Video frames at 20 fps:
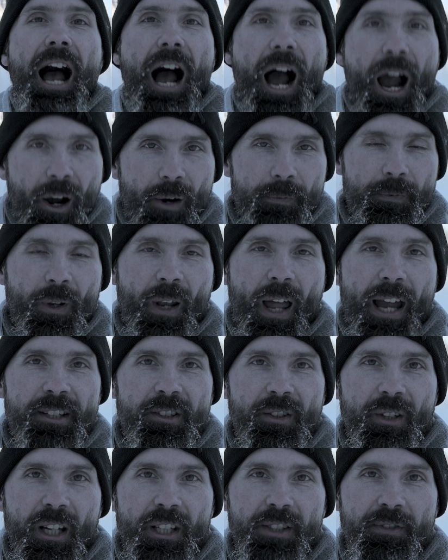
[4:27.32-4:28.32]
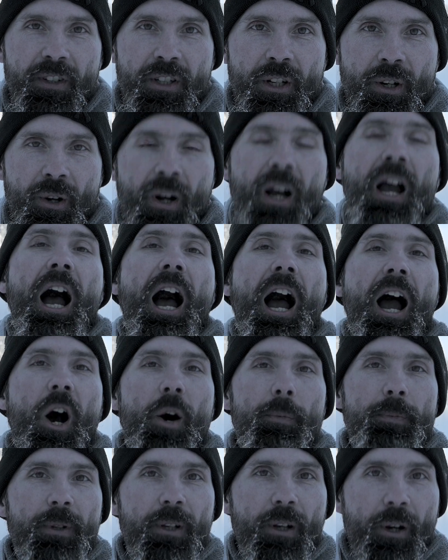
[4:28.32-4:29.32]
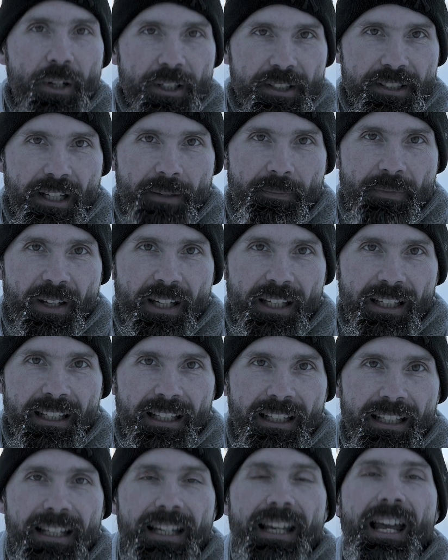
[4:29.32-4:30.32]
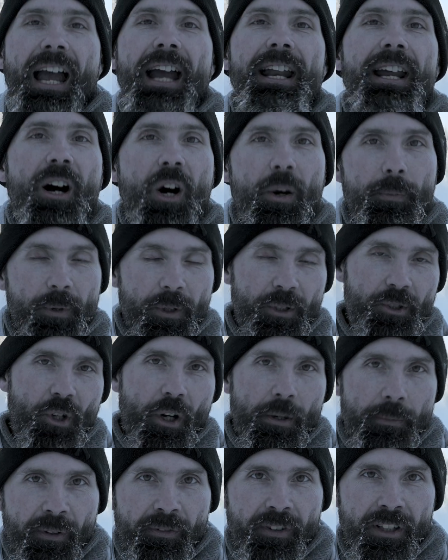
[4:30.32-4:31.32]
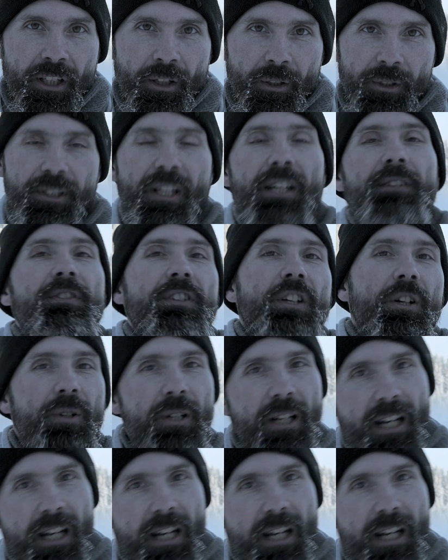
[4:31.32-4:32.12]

I hope you liked today's video. I hope you learned something and I hope you enjoy my videos. If so,